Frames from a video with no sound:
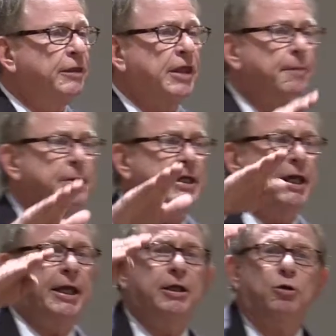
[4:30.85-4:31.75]
they
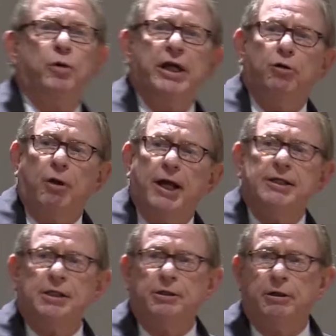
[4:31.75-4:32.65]
begin to
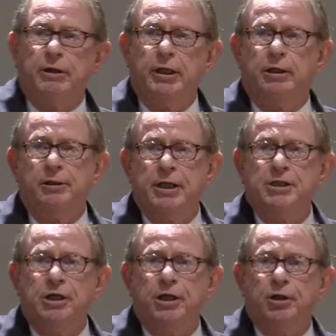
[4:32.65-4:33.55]
regress in their
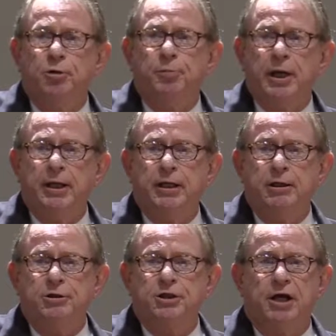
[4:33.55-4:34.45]
illness and in their pain and
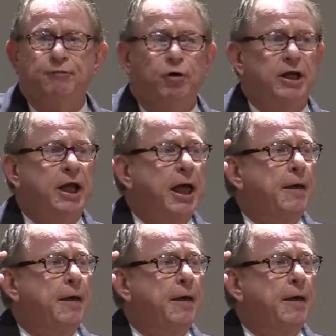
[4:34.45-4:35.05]
their suffering